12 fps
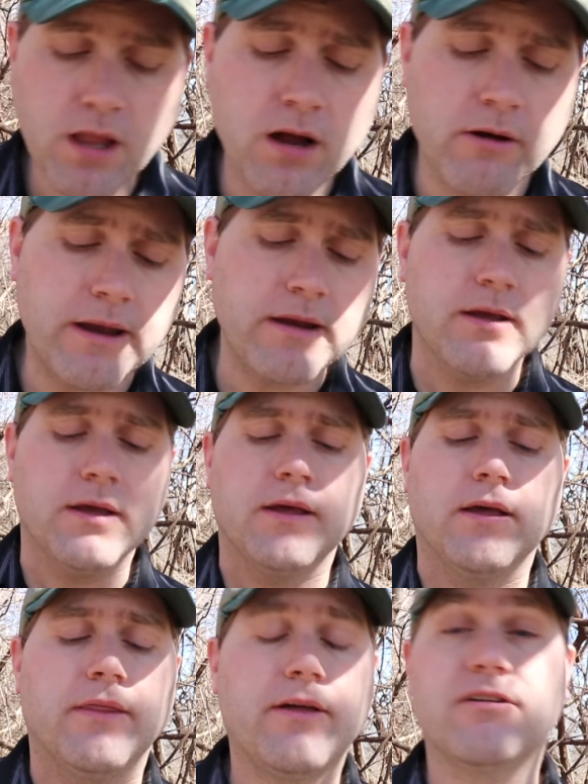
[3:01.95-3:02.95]
All right?
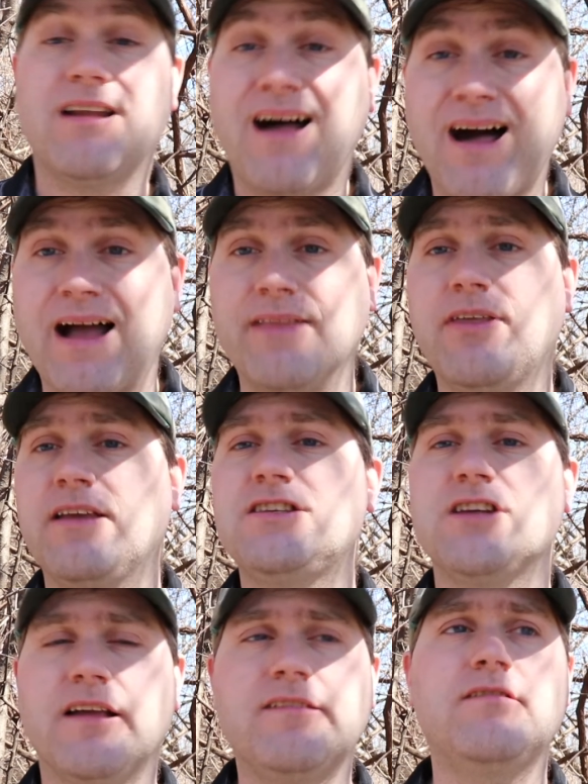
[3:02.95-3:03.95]
They're not. They
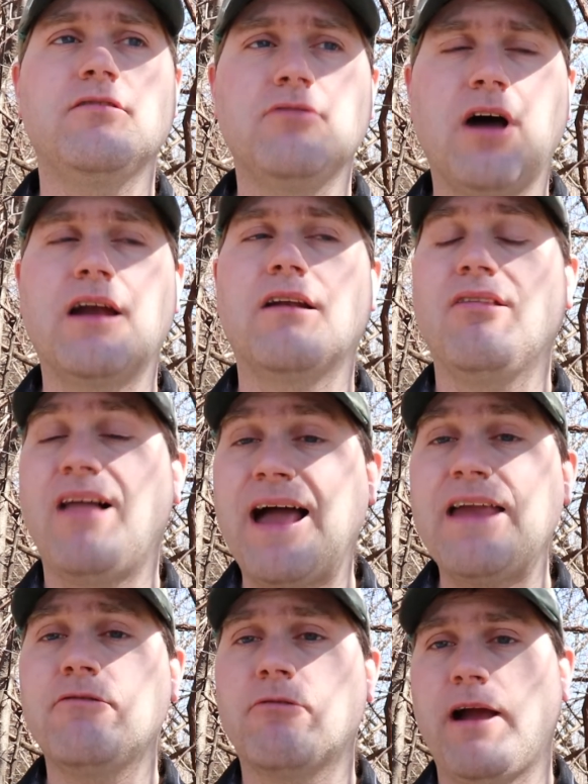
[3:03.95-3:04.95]
just do not
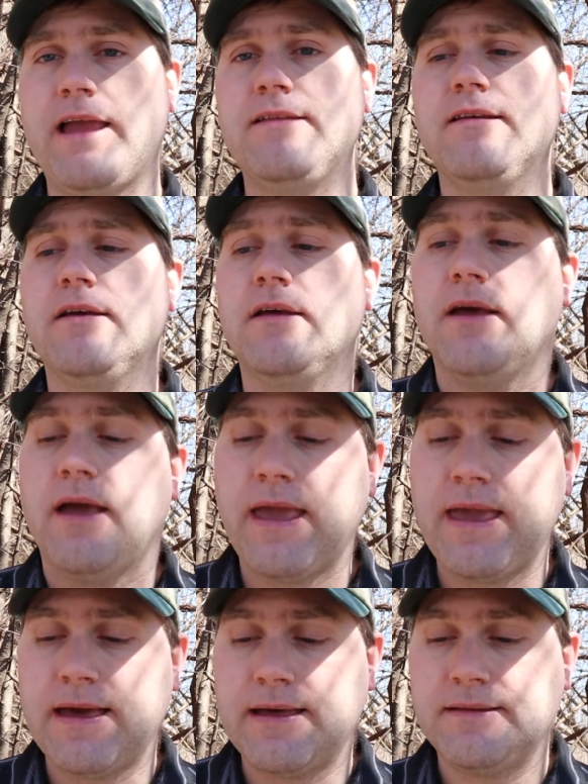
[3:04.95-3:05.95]
align right.
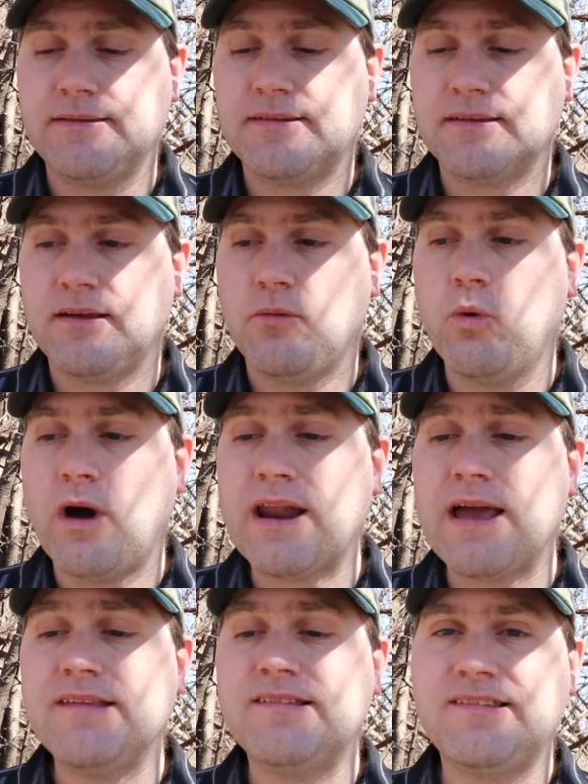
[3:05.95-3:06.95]
And what
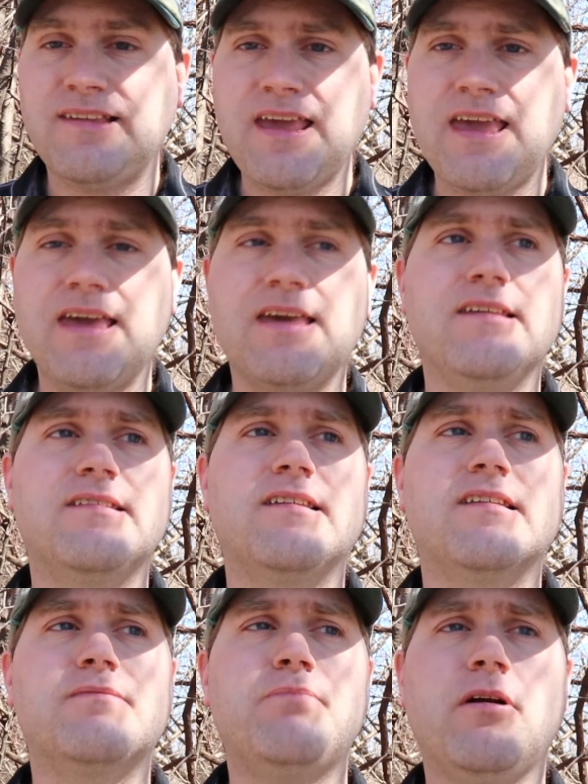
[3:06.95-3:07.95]
I see is
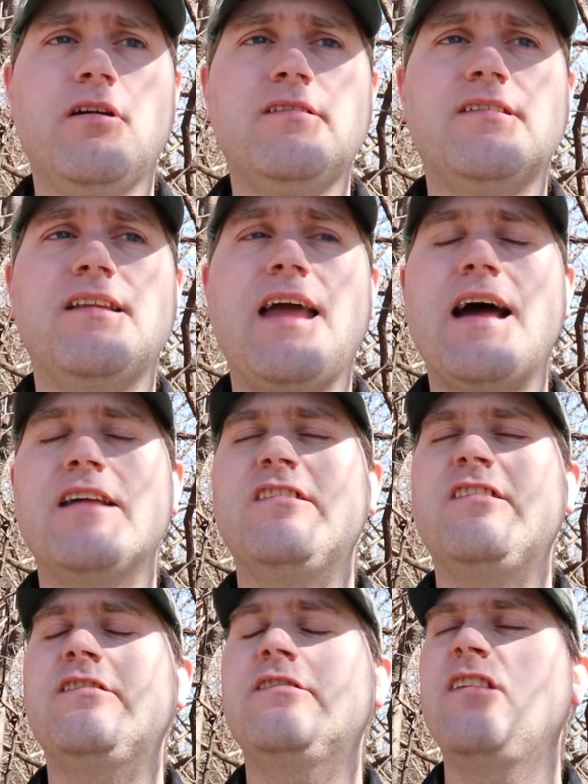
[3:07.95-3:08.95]
this person
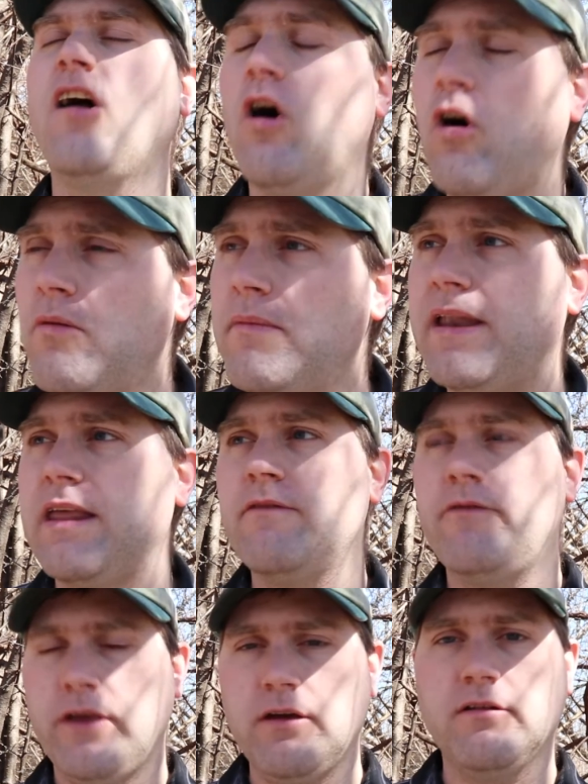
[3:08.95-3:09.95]
has so many
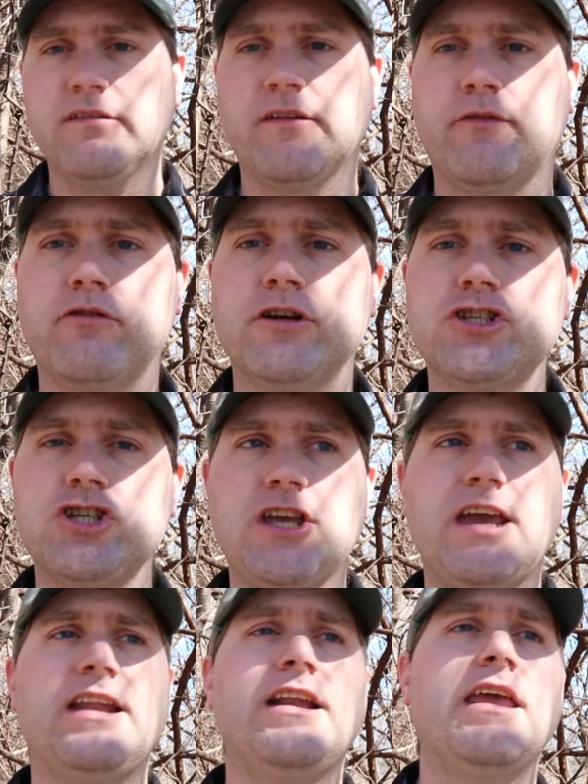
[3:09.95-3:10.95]
views of
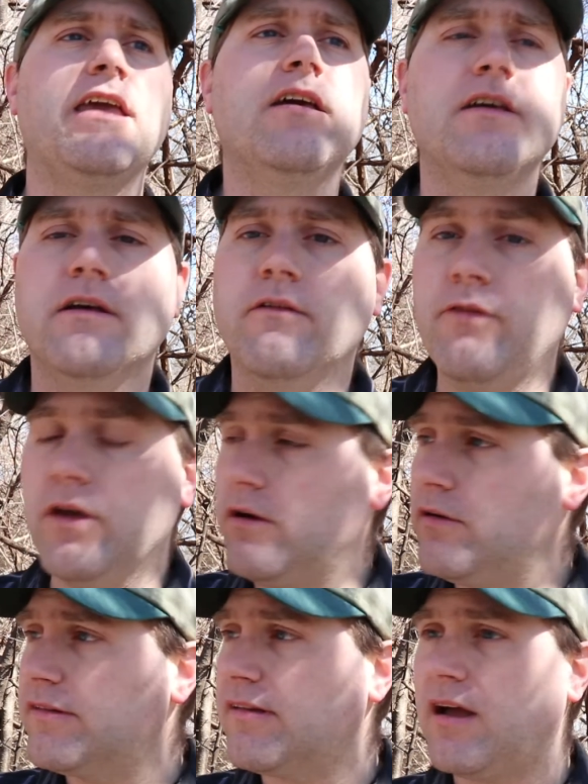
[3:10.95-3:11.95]
Christianity,
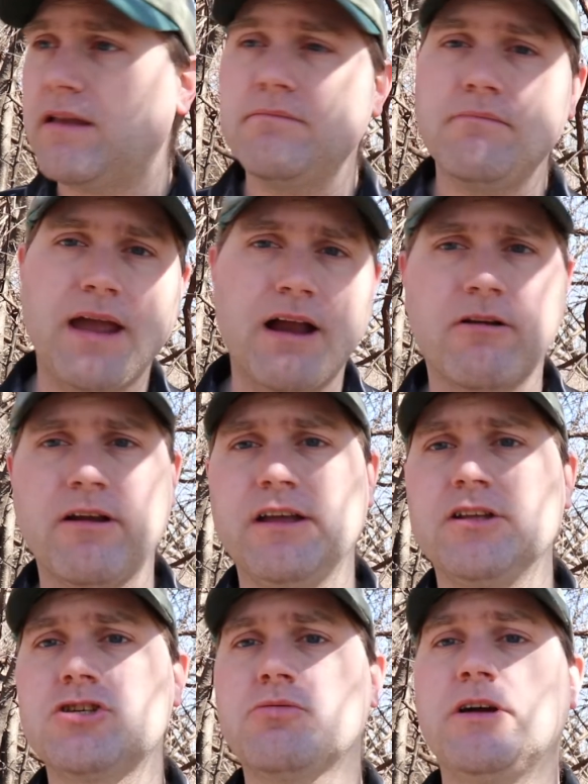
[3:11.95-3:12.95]
views on
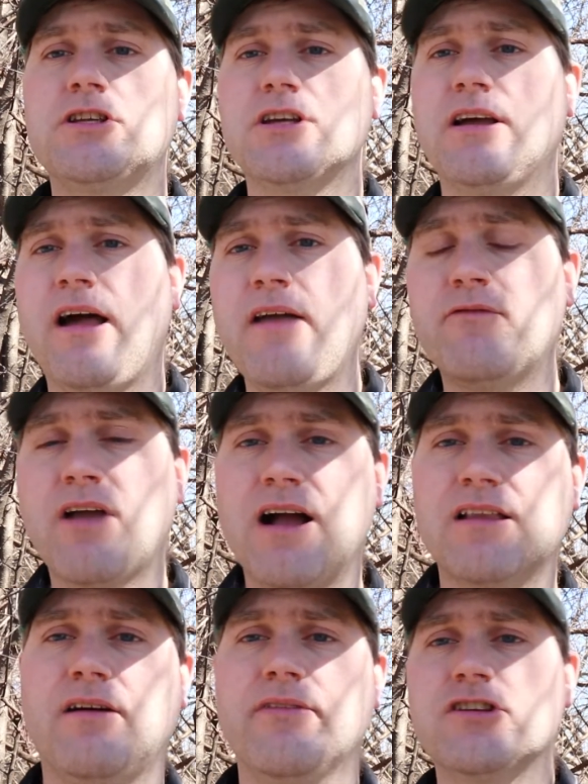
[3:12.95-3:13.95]
marriage, which I've
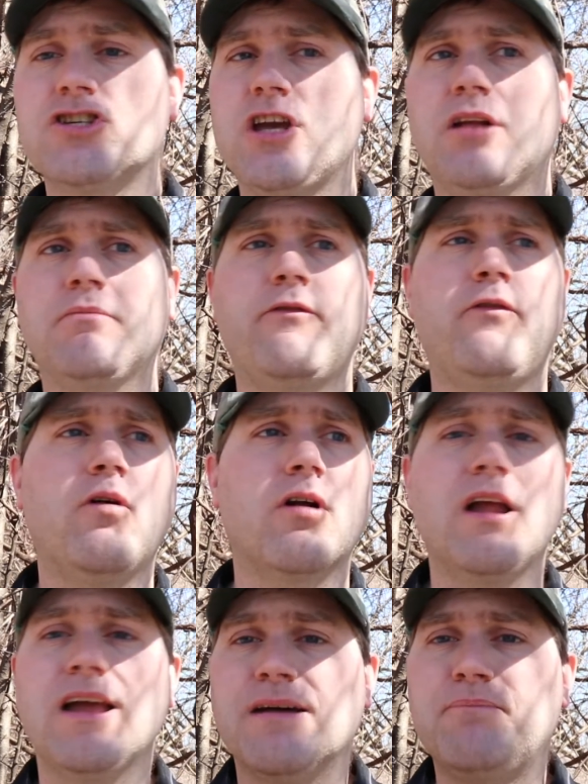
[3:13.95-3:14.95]
talked on this channel
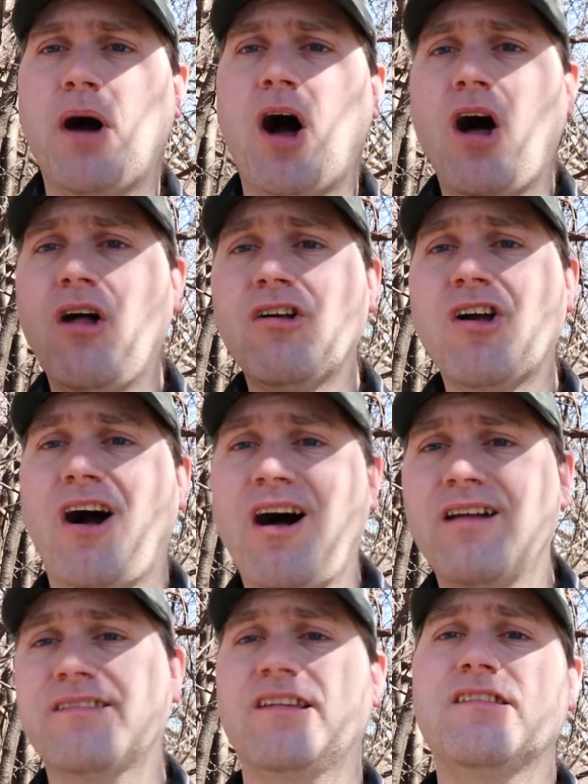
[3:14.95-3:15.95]
before. Paul
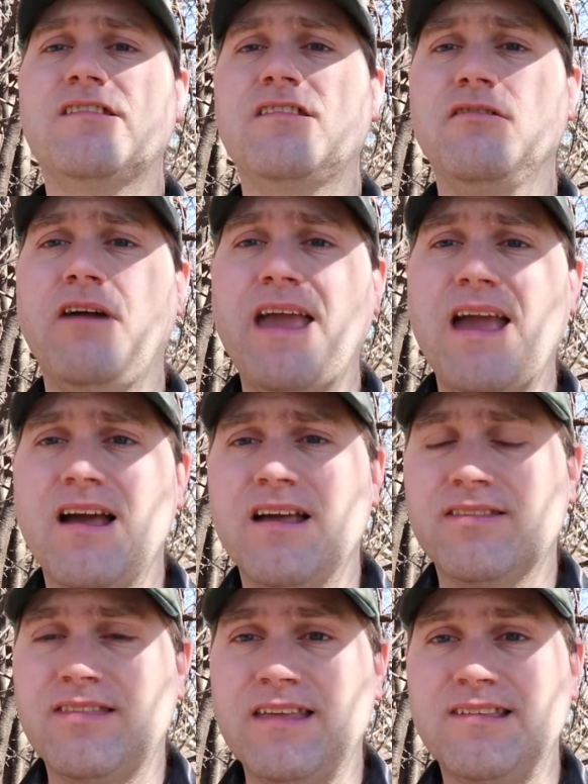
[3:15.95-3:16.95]
calls us to a
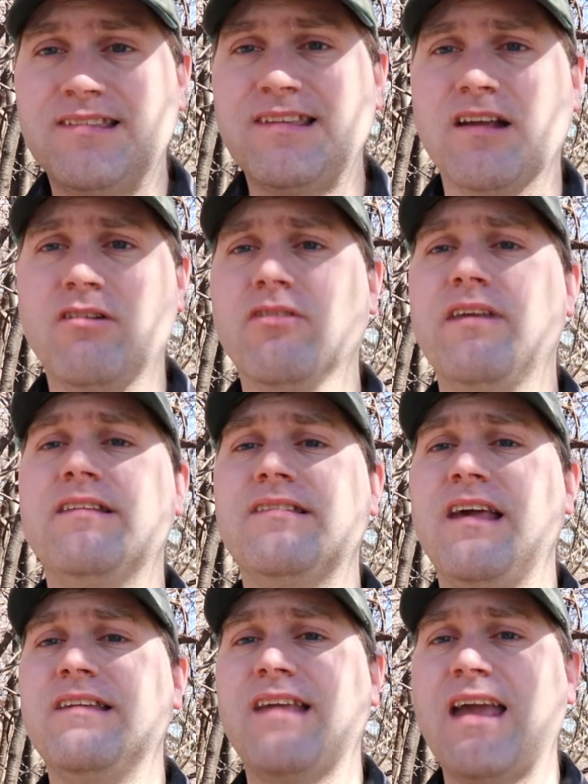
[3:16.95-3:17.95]
that singleness
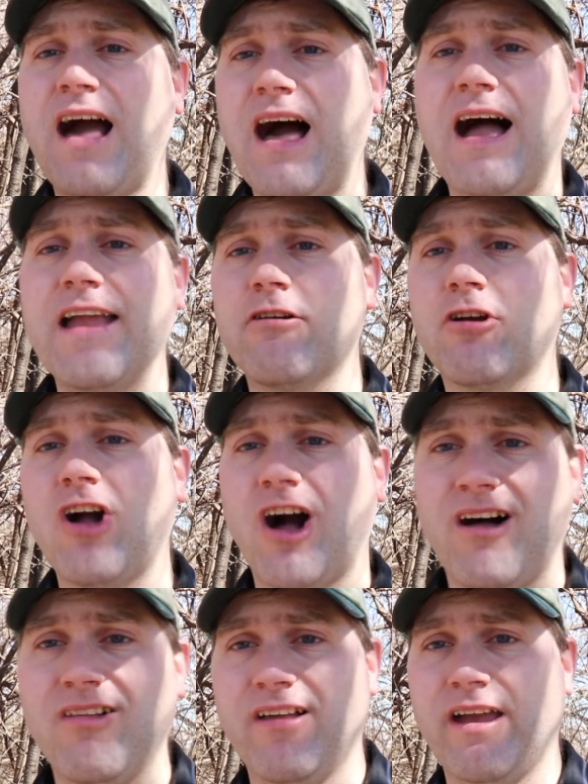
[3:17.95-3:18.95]
as a higher
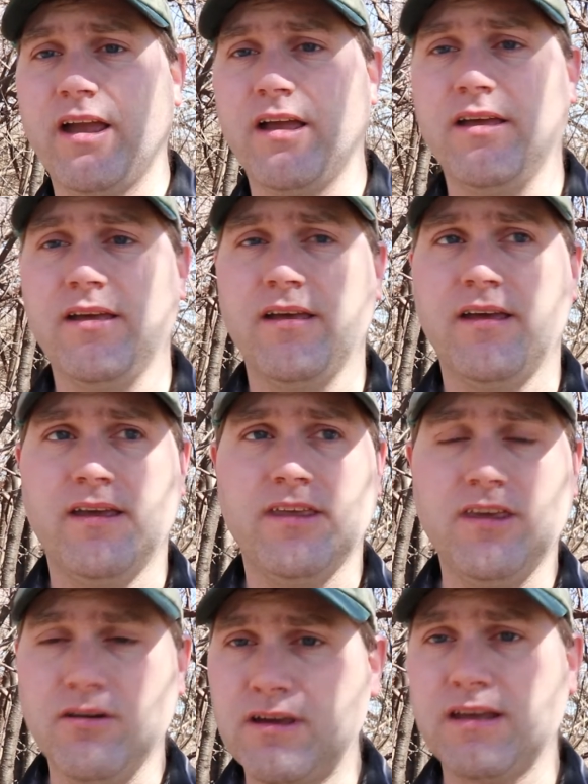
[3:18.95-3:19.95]
calling.
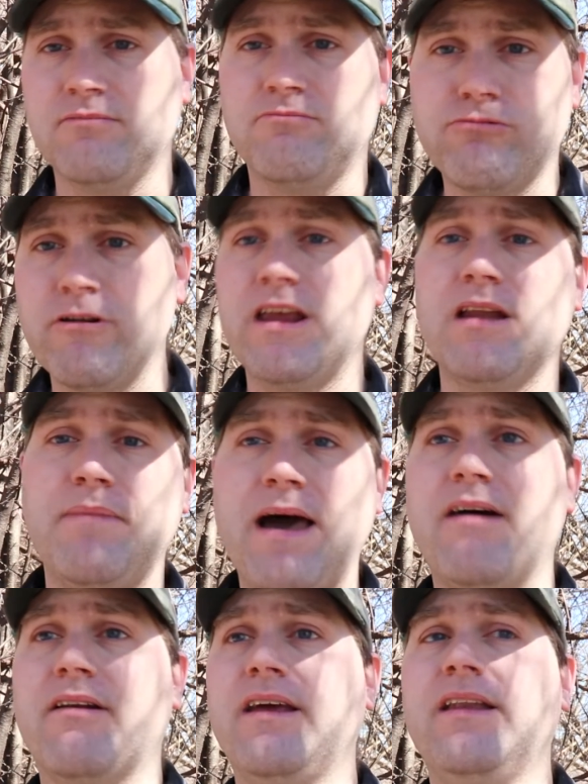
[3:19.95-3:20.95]
You can read
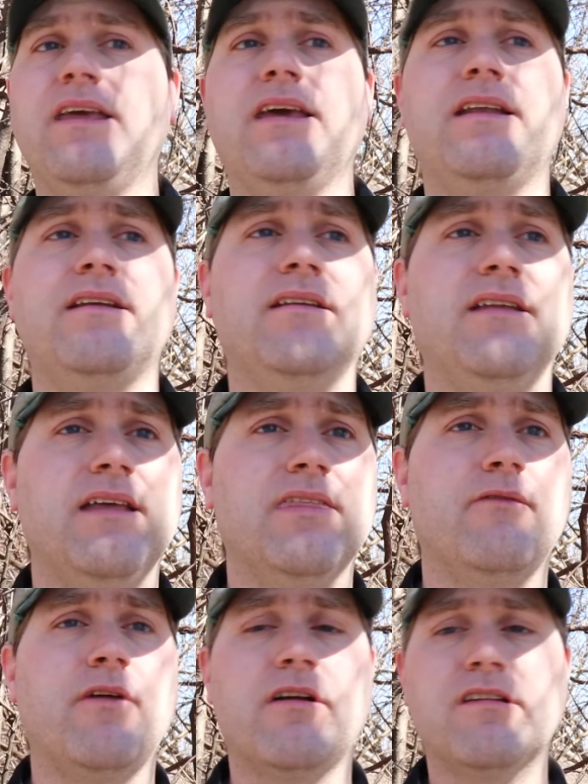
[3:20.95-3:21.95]
about it in in
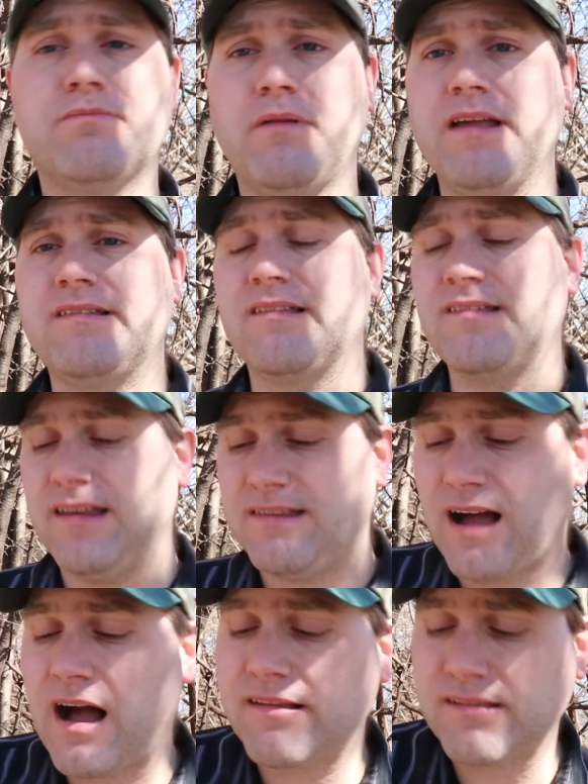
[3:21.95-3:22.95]
the various places he
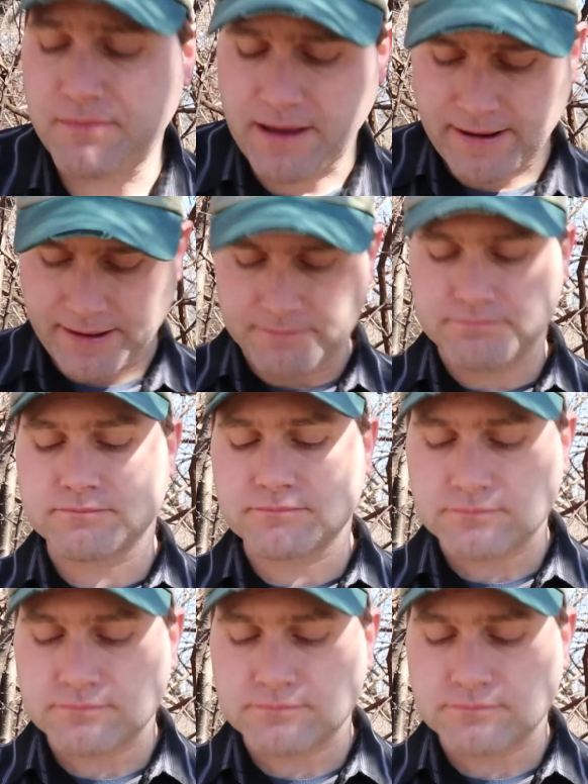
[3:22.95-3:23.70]
talks about it.